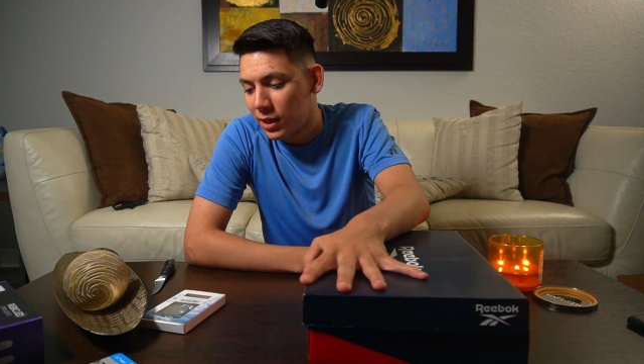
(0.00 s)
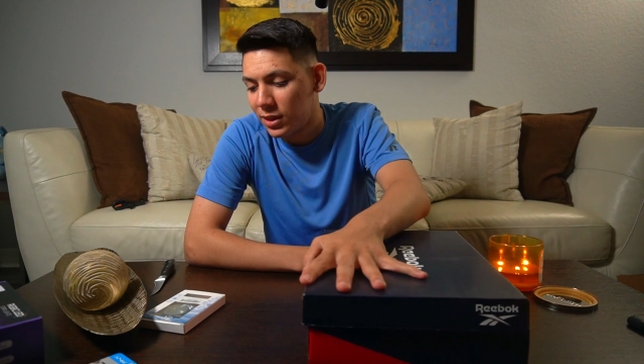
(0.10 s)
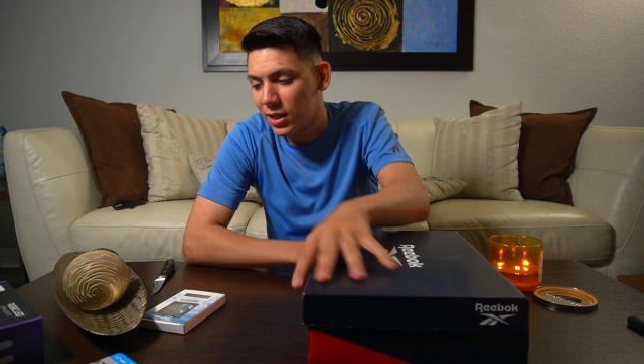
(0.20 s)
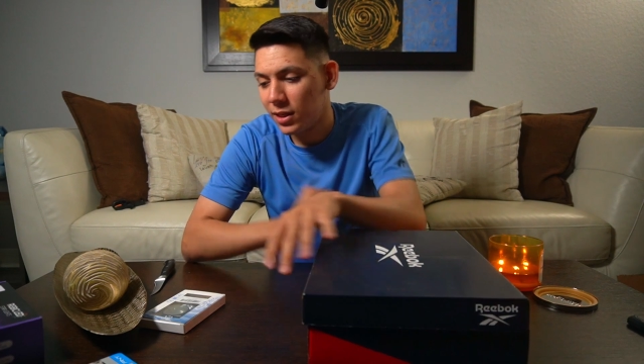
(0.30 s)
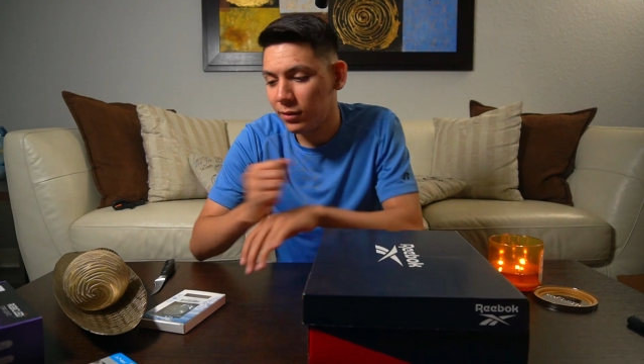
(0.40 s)

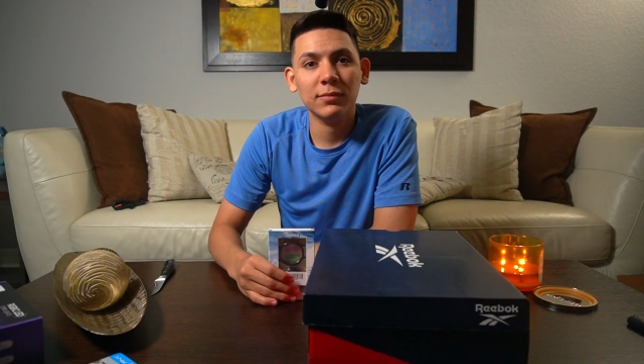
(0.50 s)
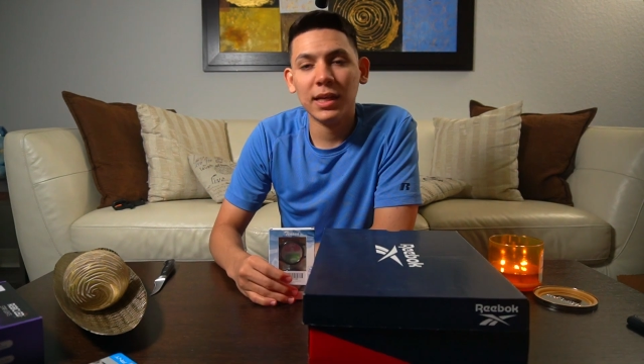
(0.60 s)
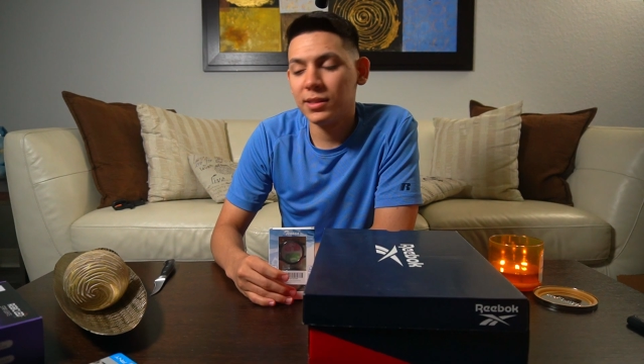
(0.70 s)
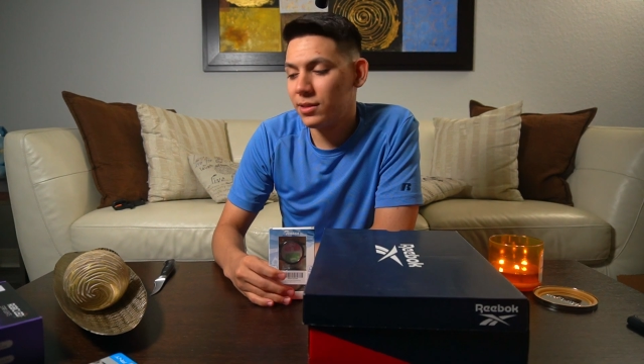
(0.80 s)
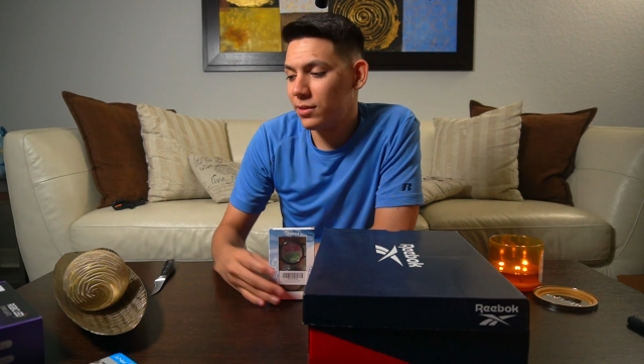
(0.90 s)
think
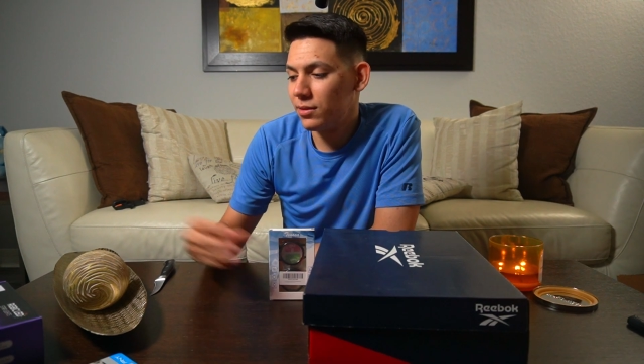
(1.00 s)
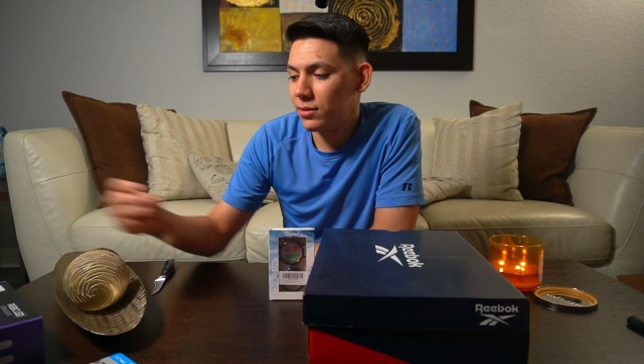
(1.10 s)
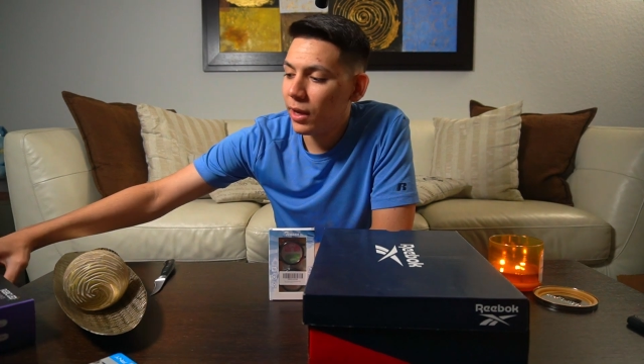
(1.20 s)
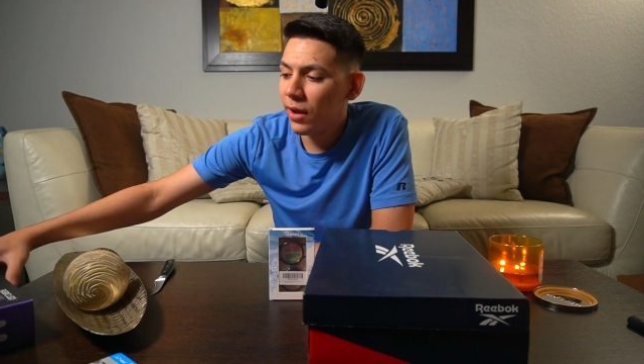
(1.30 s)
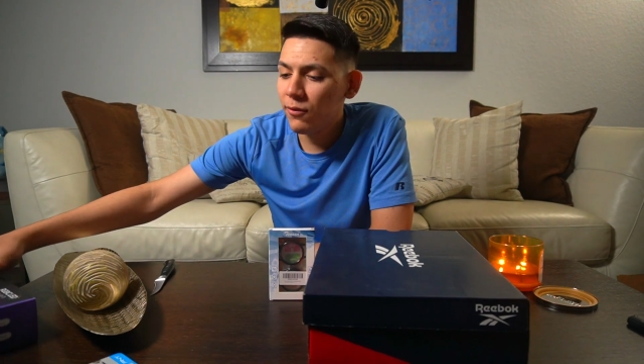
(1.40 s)

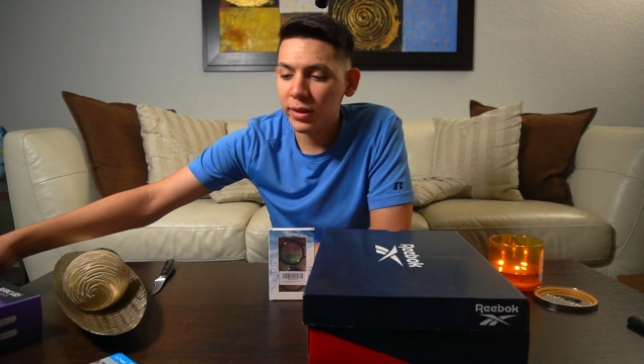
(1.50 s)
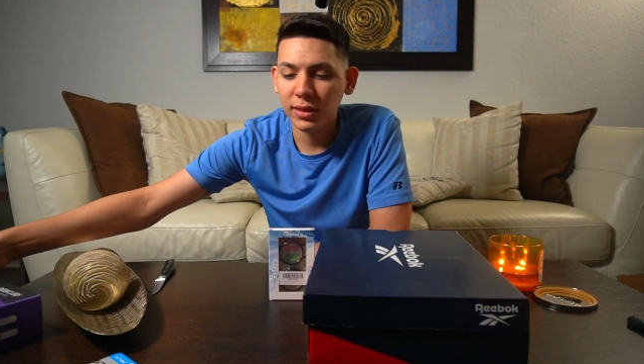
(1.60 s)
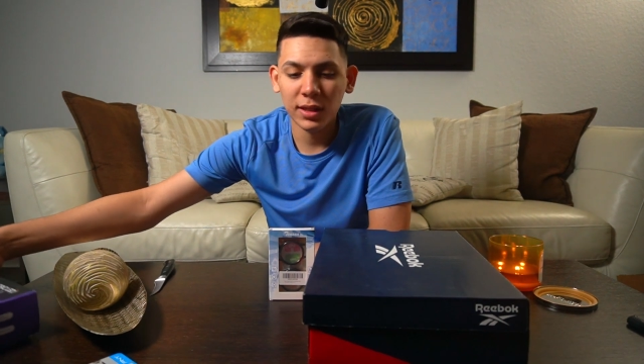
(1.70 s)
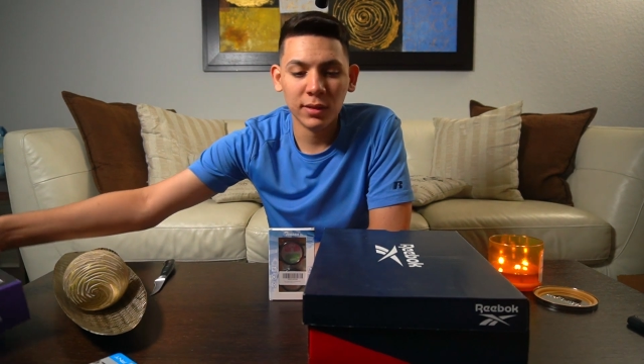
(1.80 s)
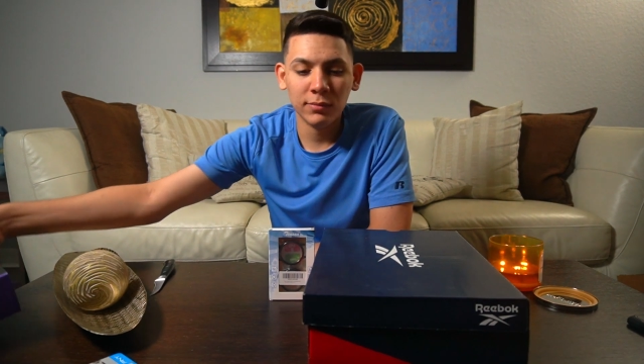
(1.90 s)
that's
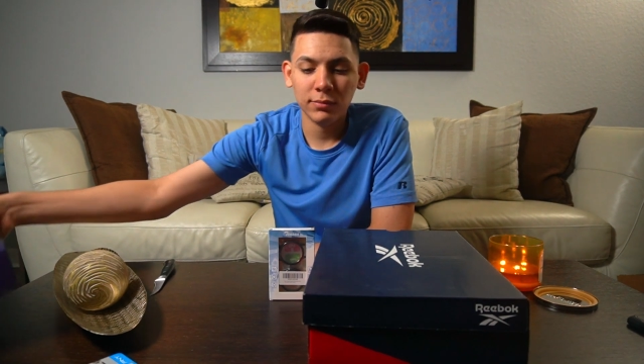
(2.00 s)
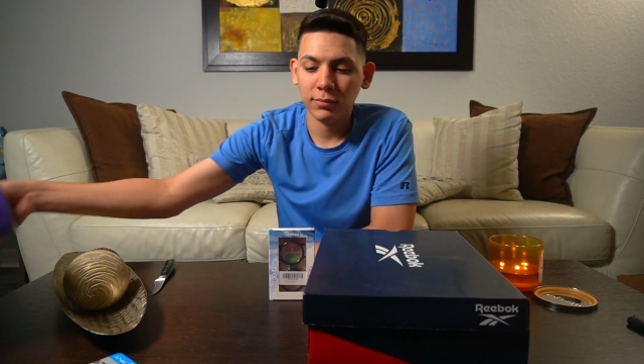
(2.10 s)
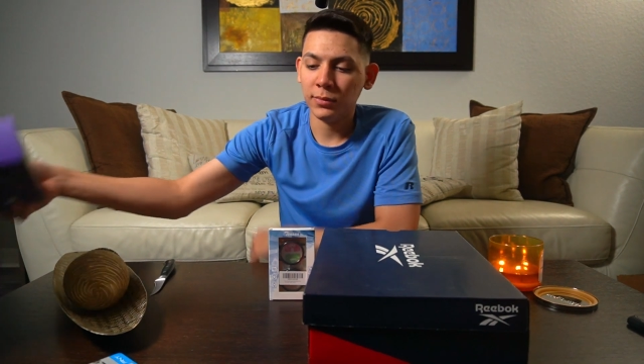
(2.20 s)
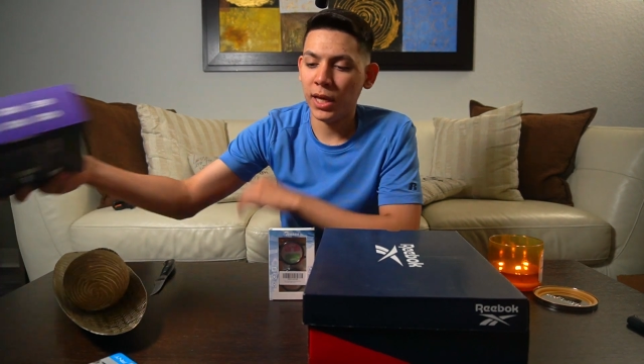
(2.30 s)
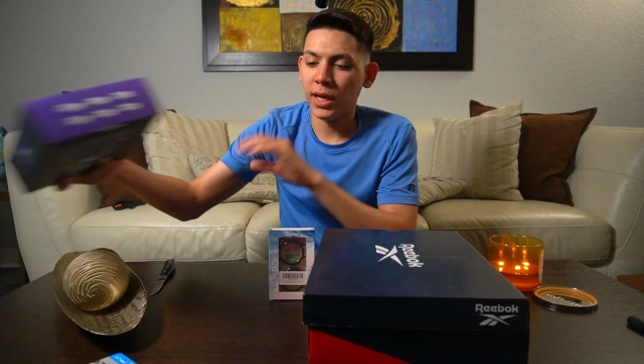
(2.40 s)
everything
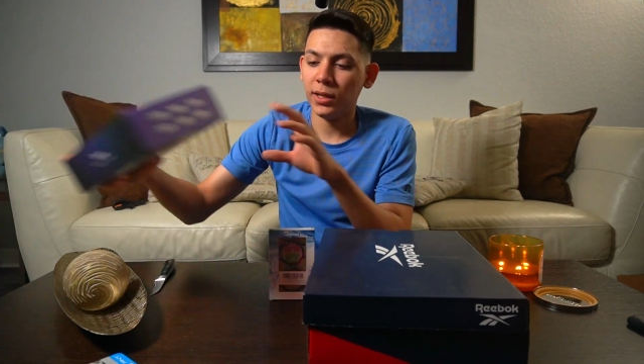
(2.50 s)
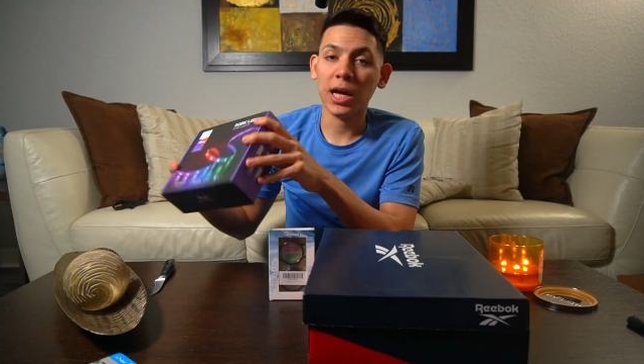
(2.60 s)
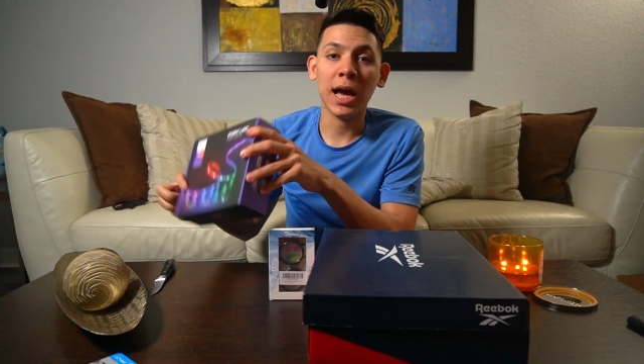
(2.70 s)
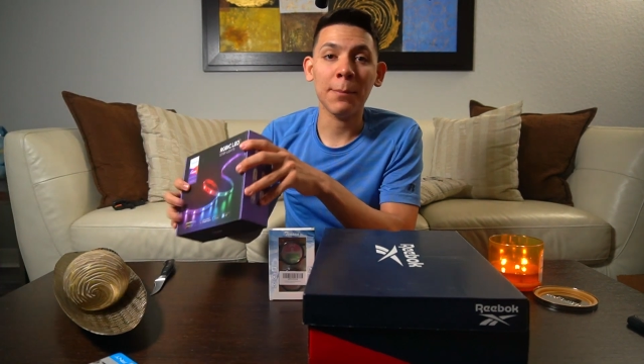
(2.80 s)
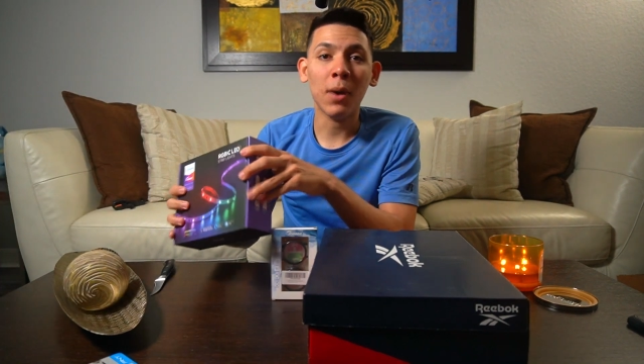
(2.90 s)
that
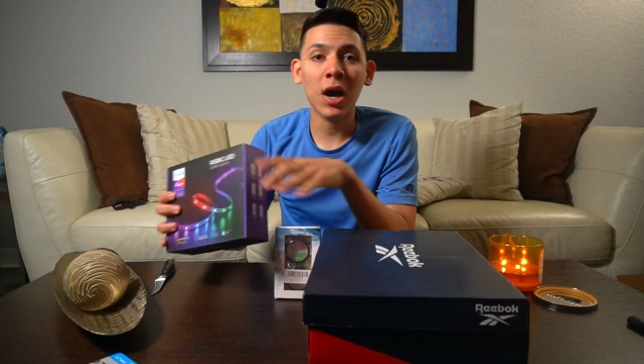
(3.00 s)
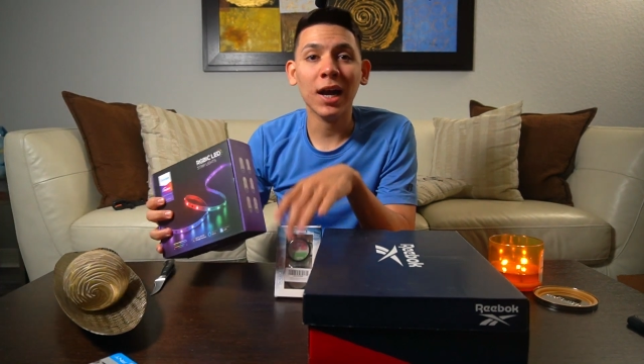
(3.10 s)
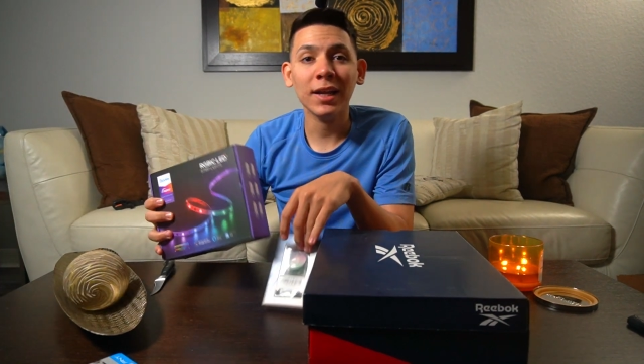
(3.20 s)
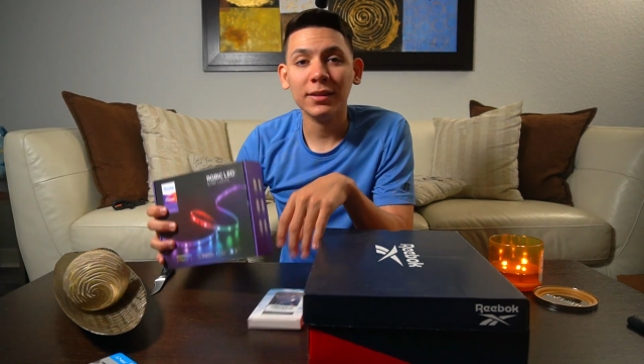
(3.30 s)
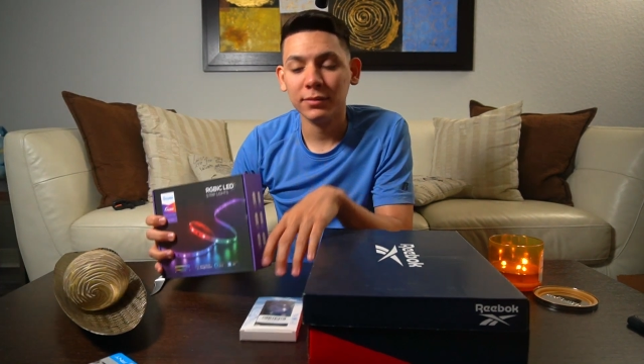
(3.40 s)
I bought.